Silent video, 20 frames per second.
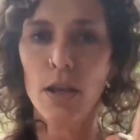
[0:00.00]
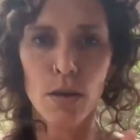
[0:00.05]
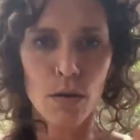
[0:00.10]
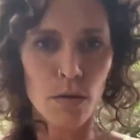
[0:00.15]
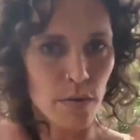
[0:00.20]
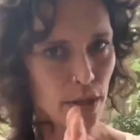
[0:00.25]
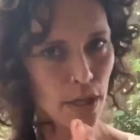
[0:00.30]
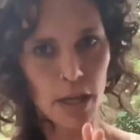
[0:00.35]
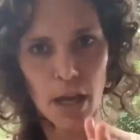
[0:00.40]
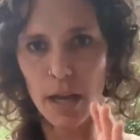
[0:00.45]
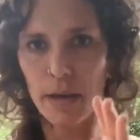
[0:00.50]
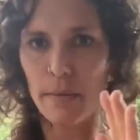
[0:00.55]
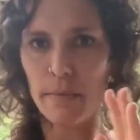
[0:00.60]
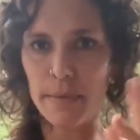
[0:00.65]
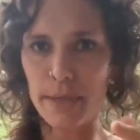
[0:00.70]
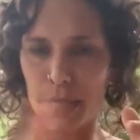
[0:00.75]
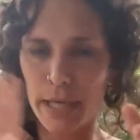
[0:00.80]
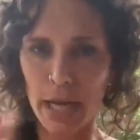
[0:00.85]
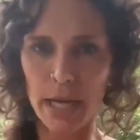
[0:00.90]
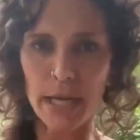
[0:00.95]
use a
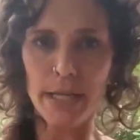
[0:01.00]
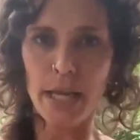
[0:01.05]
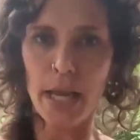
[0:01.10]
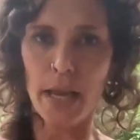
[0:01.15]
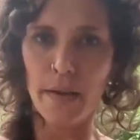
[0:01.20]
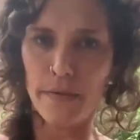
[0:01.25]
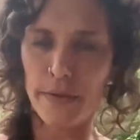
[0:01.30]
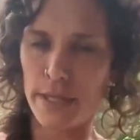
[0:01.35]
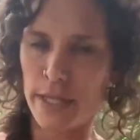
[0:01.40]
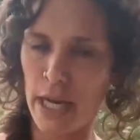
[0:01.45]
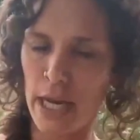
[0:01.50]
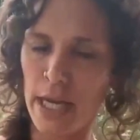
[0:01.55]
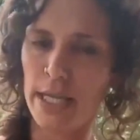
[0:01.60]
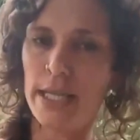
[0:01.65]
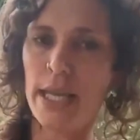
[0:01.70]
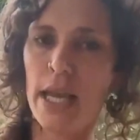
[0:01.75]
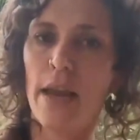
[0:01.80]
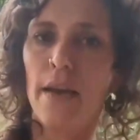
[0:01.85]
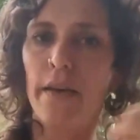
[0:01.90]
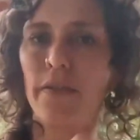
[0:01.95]
condom, stay
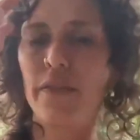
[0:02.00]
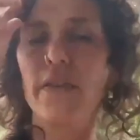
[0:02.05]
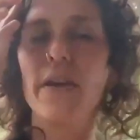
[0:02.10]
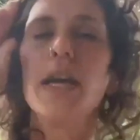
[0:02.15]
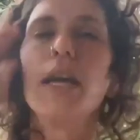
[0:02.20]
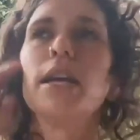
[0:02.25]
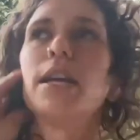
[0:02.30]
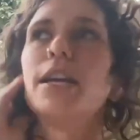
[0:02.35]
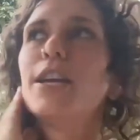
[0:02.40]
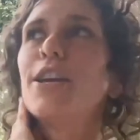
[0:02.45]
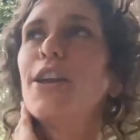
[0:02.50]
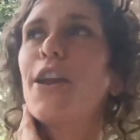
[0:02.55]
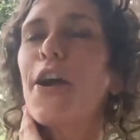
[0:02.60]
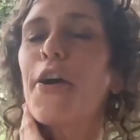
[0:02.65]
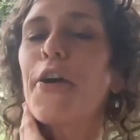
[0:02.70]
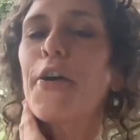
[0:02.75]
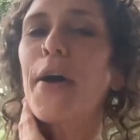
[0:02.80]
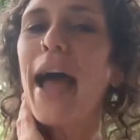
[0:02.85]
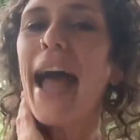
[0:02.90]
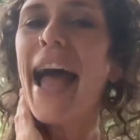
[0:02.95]
safe, you know?